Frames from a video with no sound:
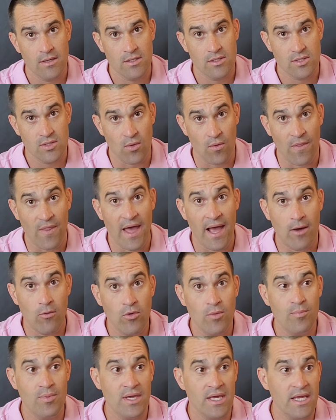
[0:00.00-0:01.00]
So that
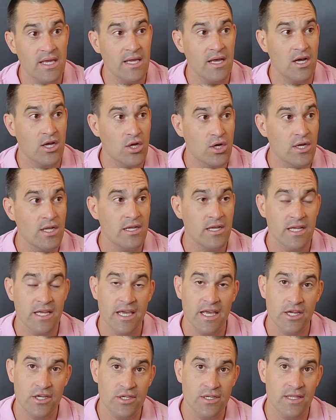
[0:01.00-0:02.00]
would be a good
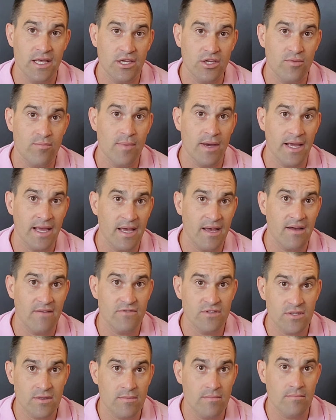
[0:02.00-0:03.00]
indication that you might have
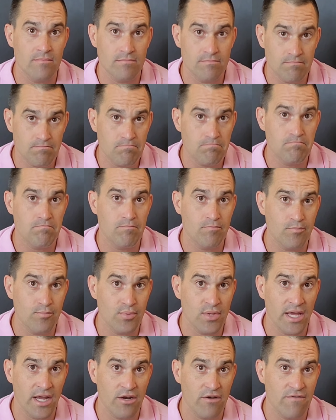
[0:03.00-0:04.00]
some
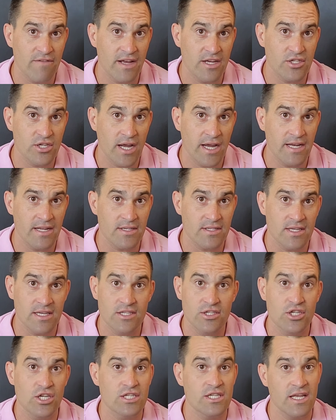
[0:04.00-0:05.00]
plantar fasciitis. It's
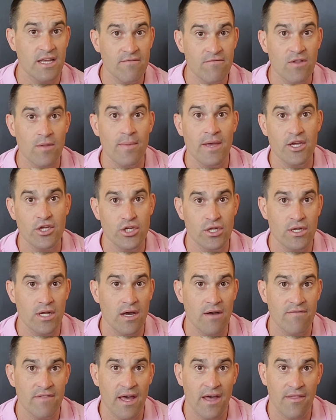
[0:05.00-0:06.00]
just inflammation
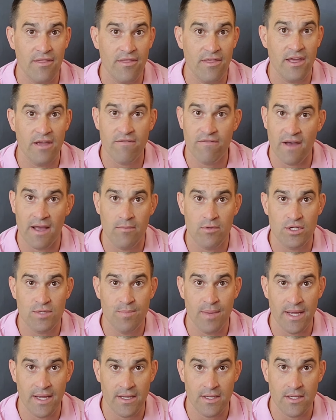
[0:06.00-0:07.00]
of that thick fibrous
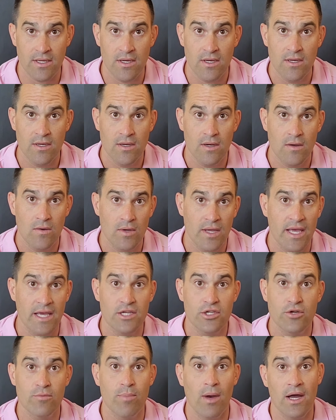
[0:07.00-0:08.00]
band, okay?
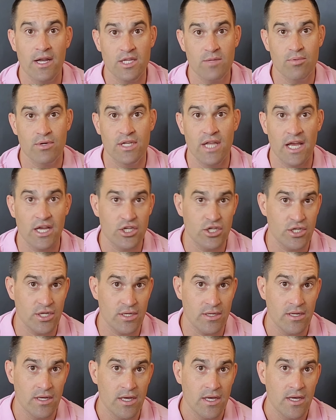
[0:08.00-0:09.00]
It's your body's
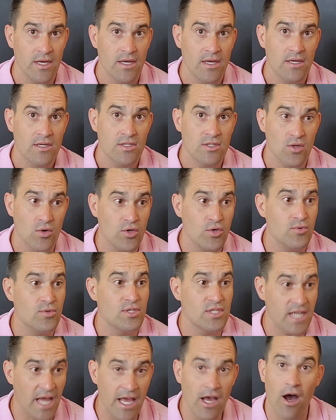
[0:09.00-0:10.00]
protection. So you
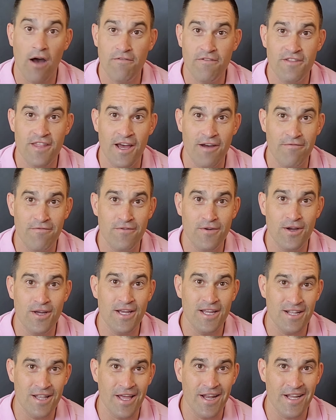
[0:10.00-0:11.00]
stay off of that foot
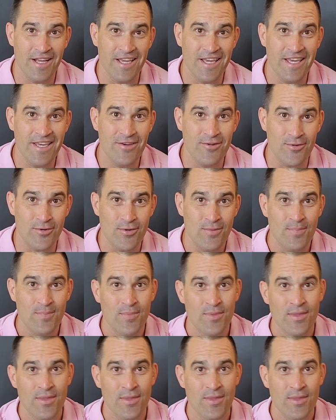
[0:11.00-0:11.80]
and let it heal.